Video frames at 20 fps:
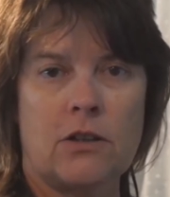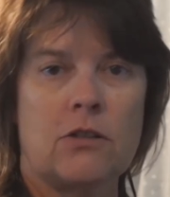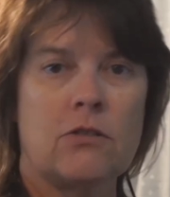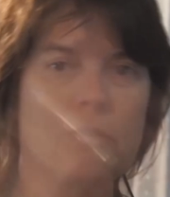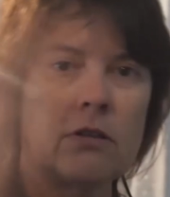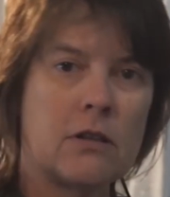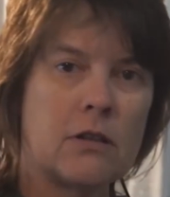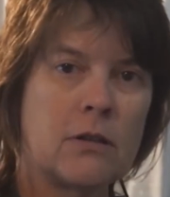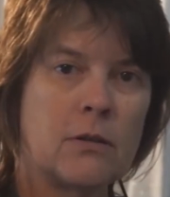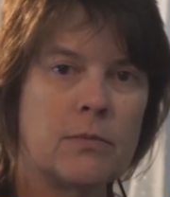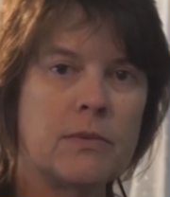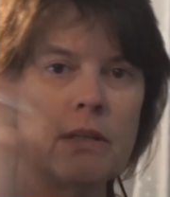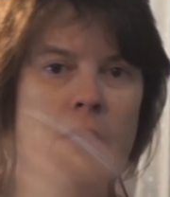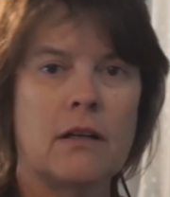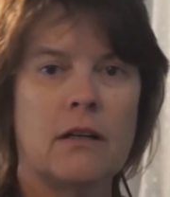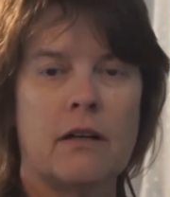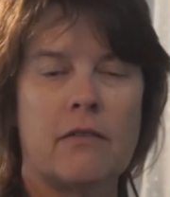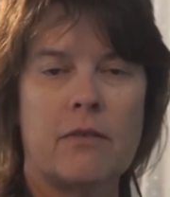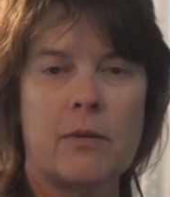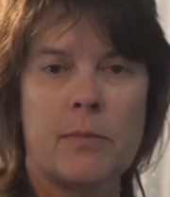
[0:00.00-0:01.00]
YouTube,
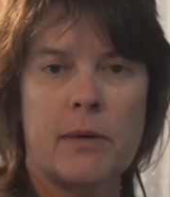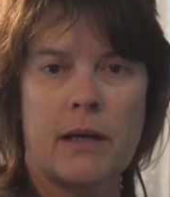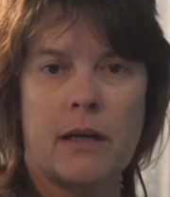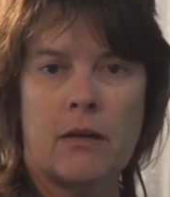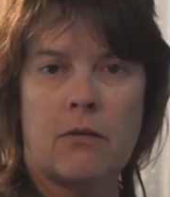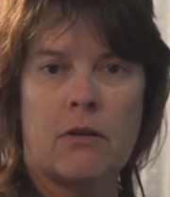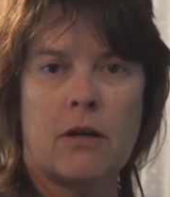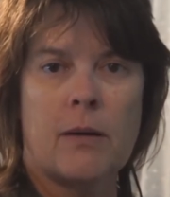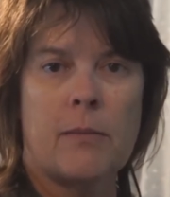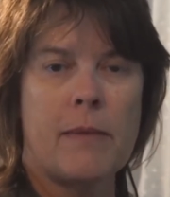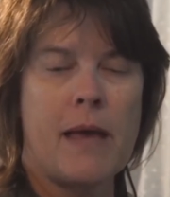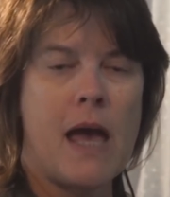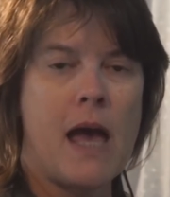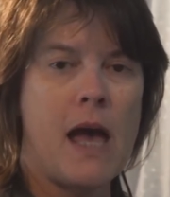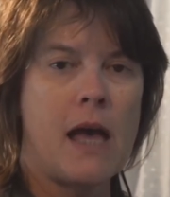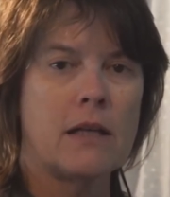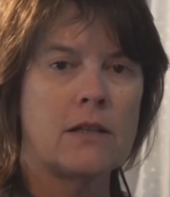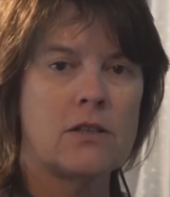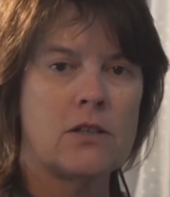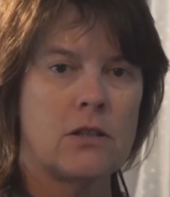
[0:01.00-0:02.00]
tell everybody where I'm
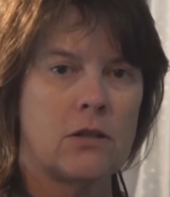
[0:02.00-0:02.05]
at.